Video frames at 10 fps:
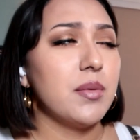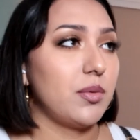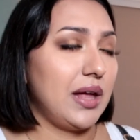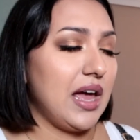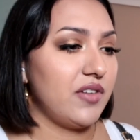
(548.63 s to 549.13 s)

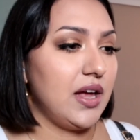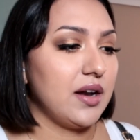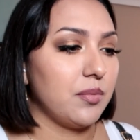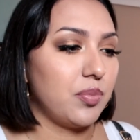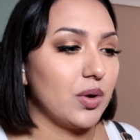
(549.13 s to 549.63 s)
But we haven't
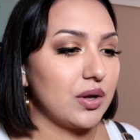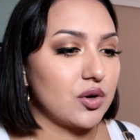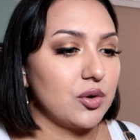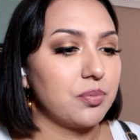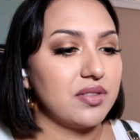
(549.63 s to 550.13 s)
had a boy
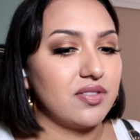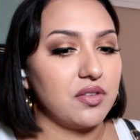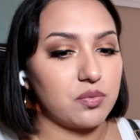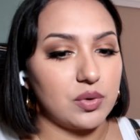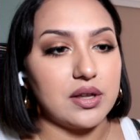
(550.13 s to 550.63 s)
group
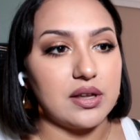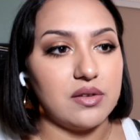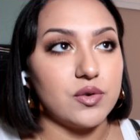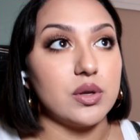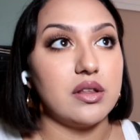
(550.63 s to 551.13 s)
really
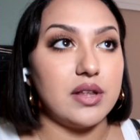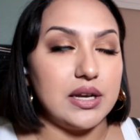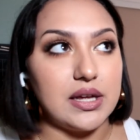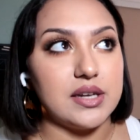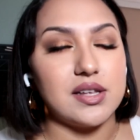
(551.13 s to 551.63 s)
fully
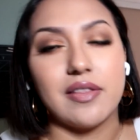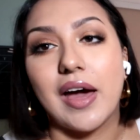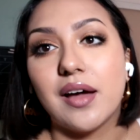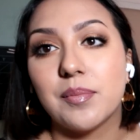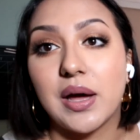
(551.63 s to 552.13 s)
lean into
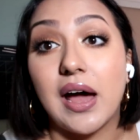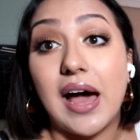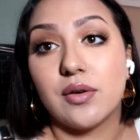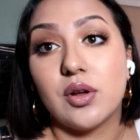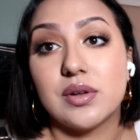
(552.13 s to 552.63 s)
that, but
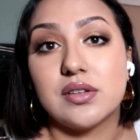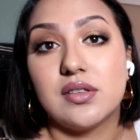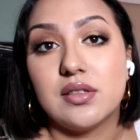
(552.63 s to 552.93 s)
I don't know what